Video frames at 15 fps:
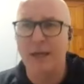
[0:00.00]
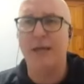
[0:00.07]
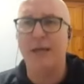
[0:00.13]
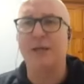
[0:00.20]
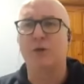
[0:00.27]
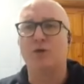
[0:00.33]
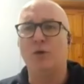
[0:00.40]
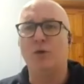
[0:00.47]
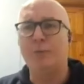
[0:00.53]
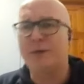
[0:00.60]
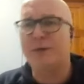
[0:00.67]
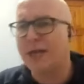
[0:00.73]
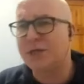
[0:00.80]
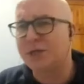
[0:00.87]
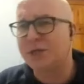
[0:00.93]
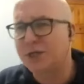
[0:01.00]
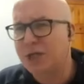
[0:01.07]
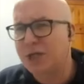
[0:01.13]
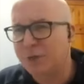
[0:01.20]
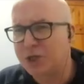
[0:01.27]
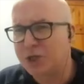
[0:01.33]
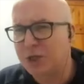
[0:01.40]
in the group stage of the
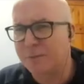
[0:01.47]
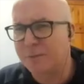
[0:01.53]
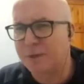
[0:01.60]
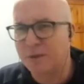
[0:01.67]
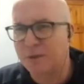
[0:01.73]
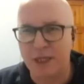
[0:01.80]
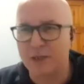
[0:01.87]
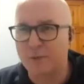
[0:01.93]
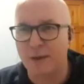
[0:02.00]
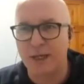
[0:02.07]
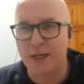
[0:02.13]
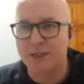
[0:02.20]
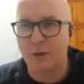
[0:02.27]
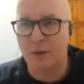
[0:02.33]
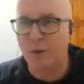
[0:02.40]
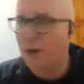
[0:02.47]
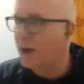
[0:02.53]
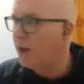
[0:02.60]
championship in 2022.